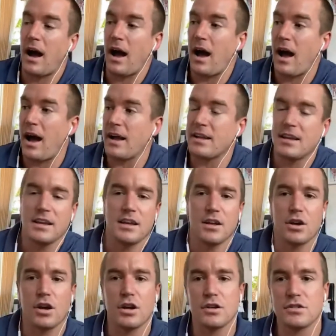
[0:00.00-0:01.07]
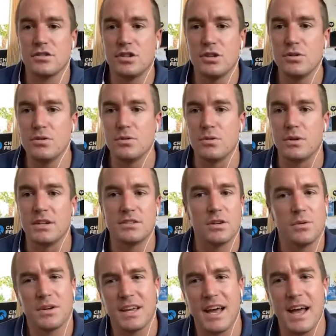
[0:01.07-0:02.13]
I can get hurt too. It's
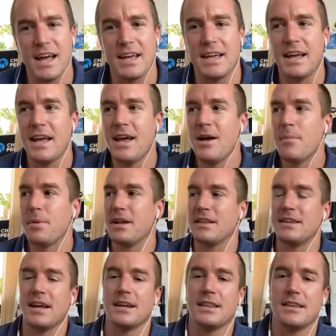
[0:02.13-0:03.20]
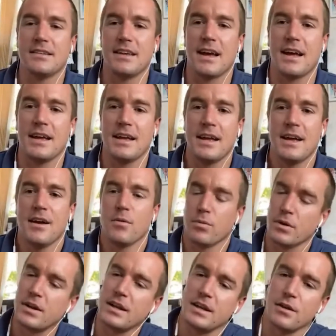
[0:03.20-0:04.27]
okay. But at the end of the day, we're
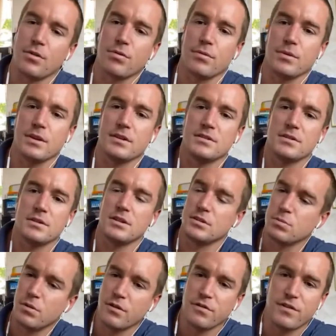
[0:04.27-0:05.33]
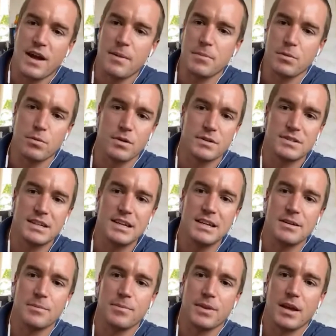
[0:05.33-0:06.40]
going to get through this because we're a family, we're a
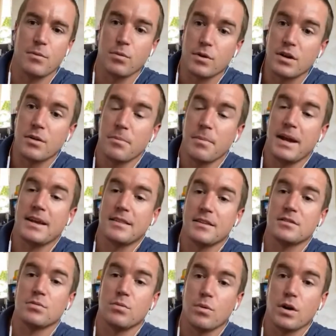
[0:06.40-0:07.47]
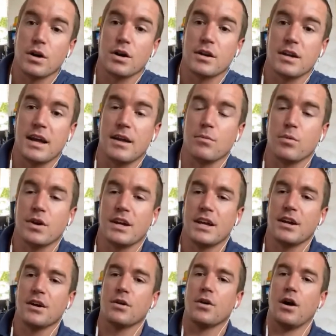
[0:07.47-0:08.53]
team, and we're going to make this work. And we're
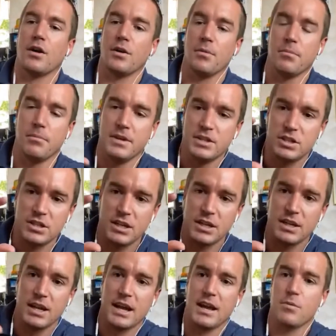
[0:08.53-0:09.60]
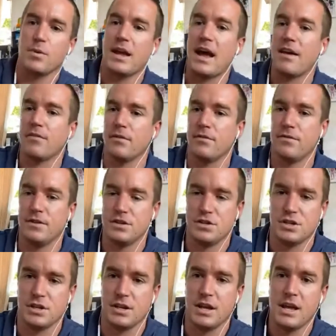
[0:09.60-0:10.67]
here on a mission and we have a
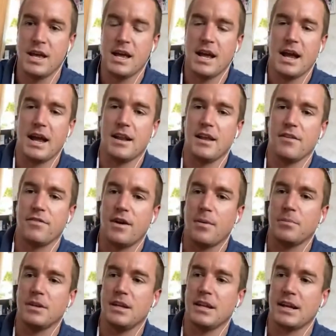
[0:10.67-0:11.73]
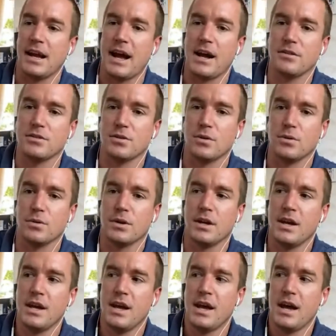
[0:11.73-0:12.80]
vision. And if I'm leading a household,
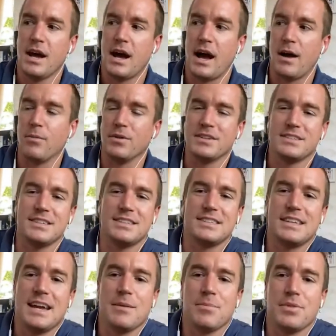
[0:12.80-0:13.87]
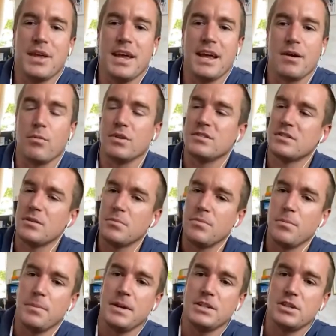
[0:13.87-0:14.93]
what's the same thing? What's the
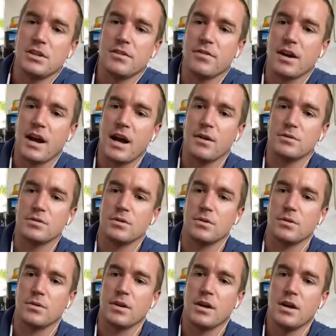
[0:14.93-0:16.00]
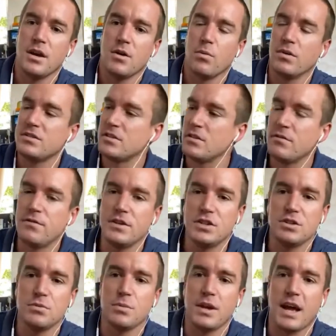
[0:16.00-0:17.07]
mission of our household? What's the
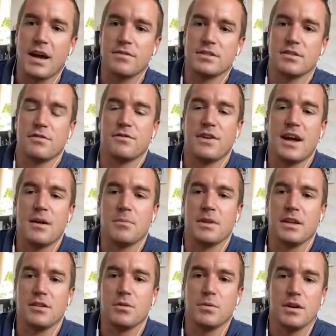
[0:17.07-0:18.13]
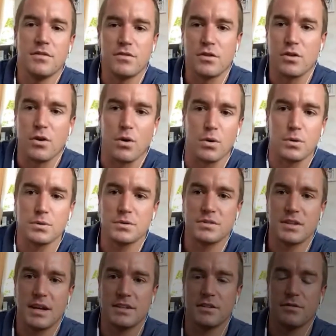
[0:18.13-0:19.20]
vision we have as a family? Do we have goals
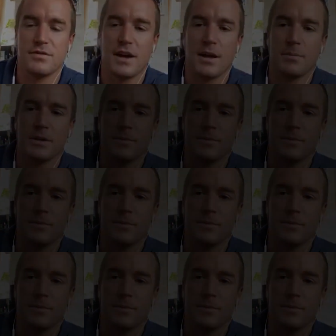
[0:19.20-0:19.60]
as a family?